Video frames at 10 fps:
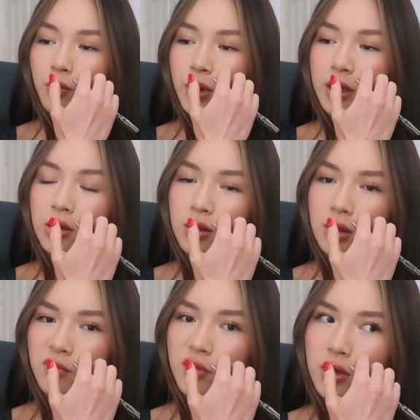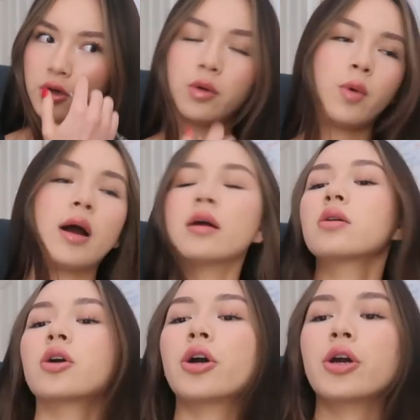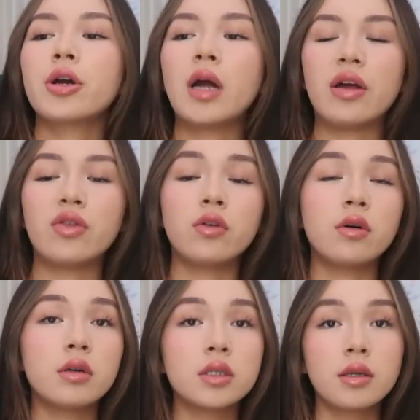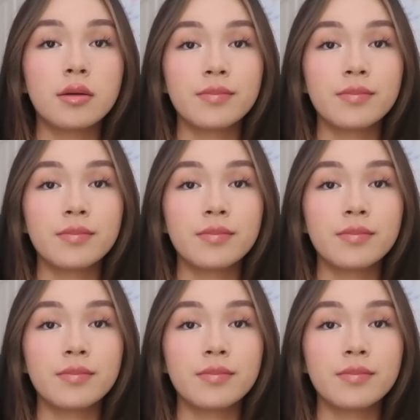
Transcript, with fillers: When I got lip filler a while ago, I thought